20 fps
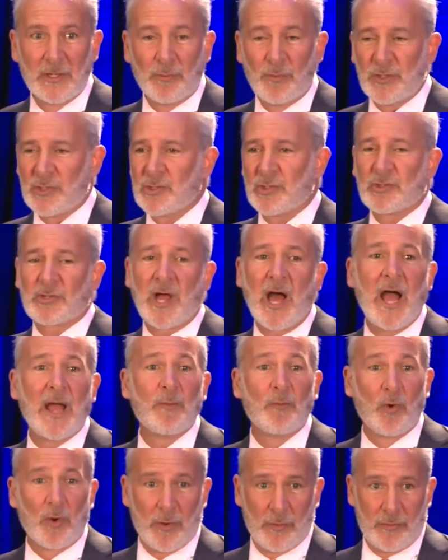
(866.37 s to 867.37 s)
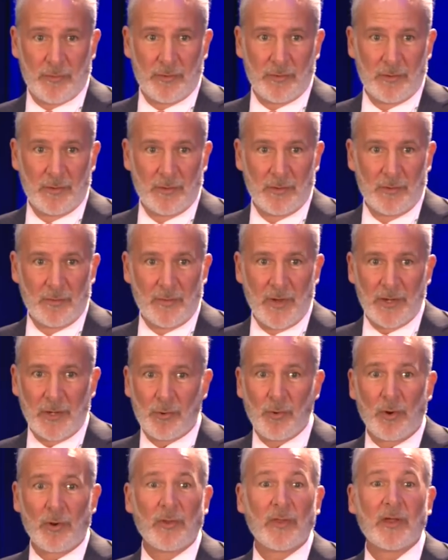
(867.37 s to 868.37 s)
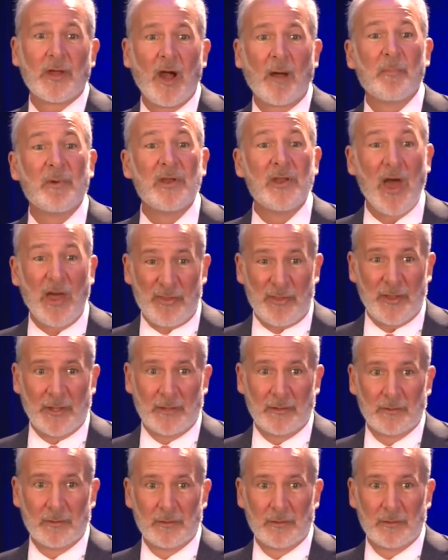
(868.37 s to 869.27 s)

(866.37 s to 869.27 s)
What's your time worth? Right? According to the government, nothing.